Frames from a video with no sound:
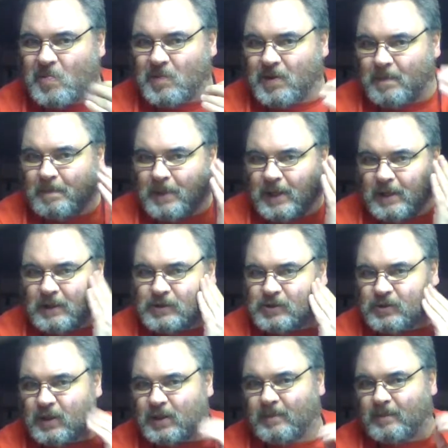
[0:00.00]
The beard
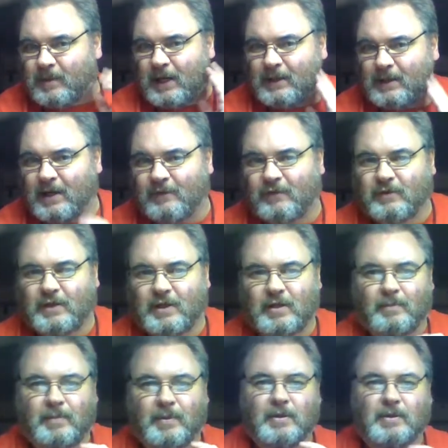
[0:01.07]
trim, I definitely need a
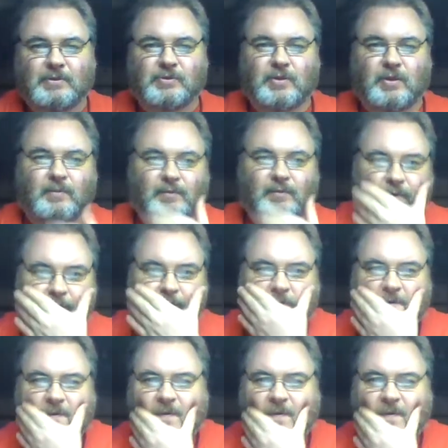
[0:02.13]
beard trim, folks.